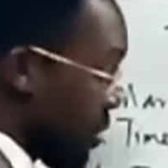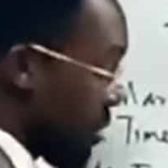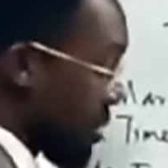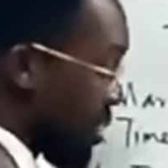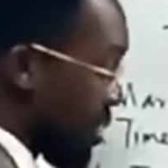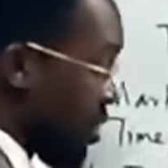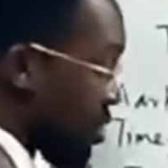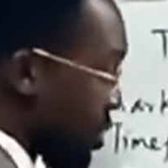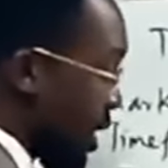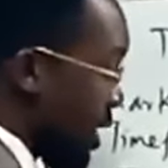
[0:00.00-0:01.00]
This, is
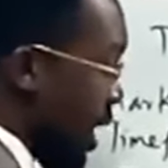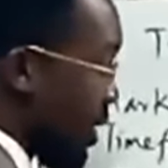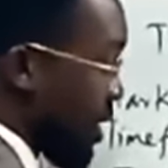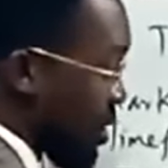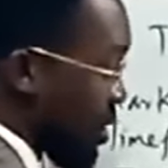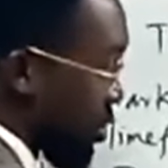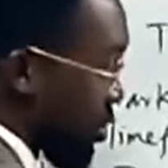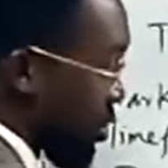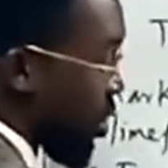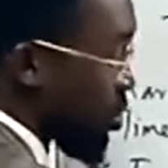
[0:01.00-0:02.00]
usually how Asian
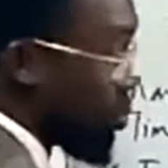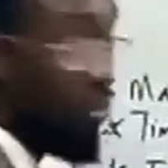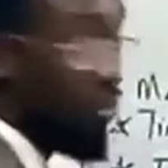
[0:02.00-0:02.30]
session, it doesn't